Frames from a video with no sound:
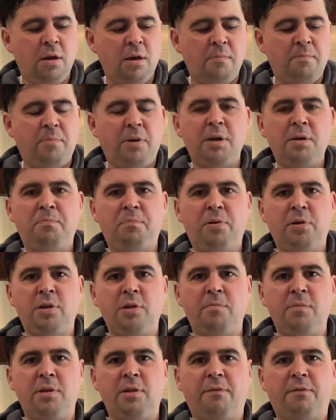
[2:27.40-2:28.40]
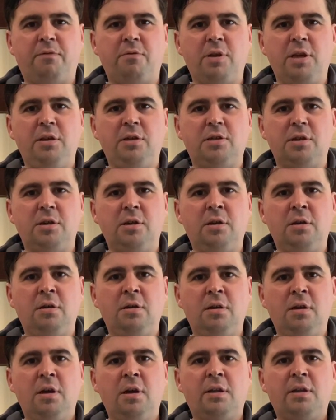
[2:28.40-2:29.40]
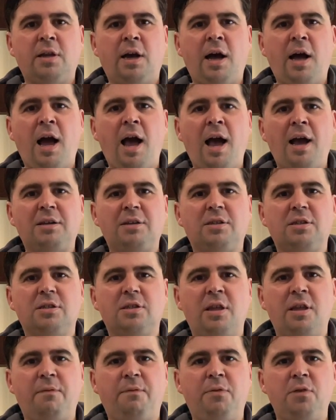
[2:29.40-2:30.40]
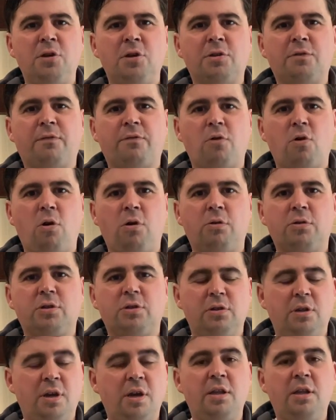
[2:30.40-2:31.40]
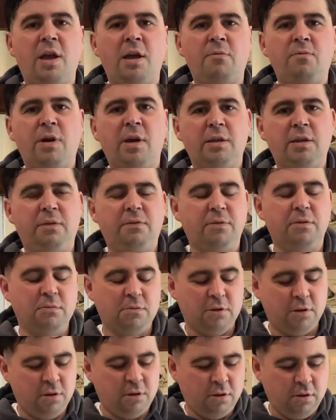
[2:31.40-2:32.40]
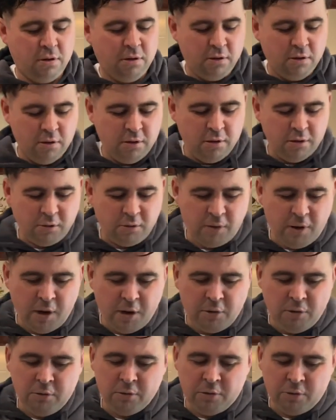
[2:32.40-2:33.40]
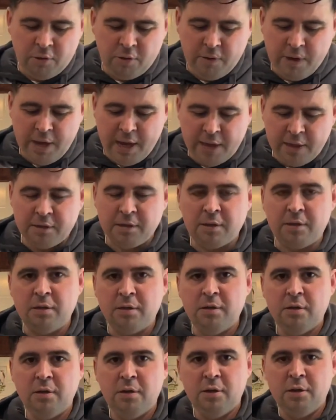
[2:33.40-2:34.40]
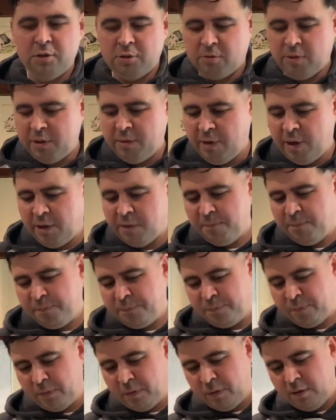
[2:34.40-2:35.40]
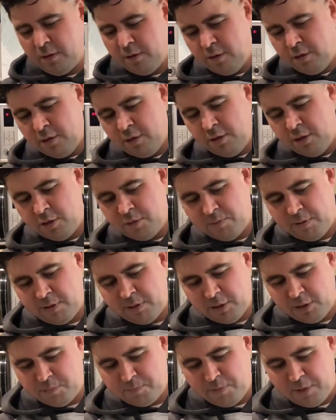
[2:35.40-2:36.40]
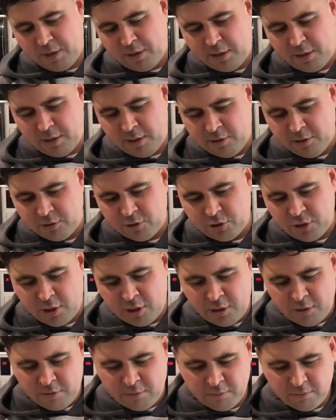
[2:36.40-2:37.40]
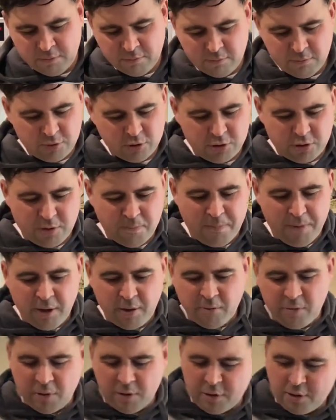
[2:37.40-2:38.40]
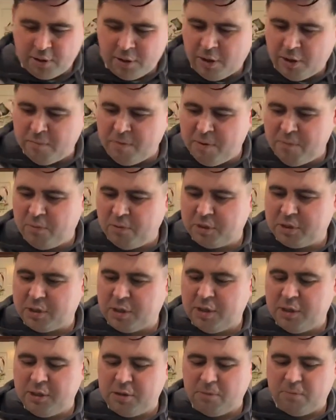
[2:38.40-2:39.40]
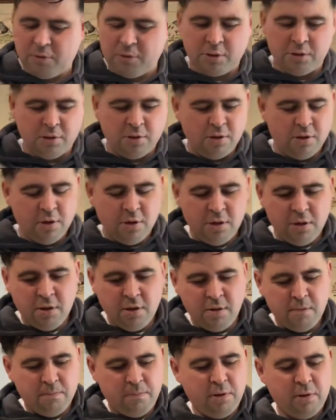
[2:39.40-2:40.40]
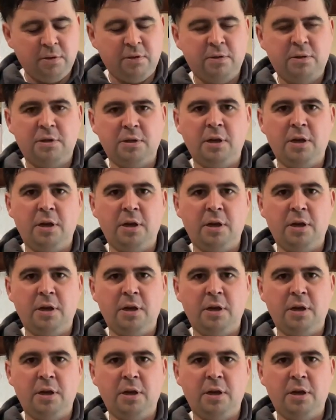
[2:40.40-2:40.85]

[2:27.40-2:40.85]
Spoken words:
by putting them in the freezer, that acts as their first frost, so they're then ready for you to crack on and go ahead. So anyway, here's my nice big kiln jar. It's just a big one, I can't remember what size it was. But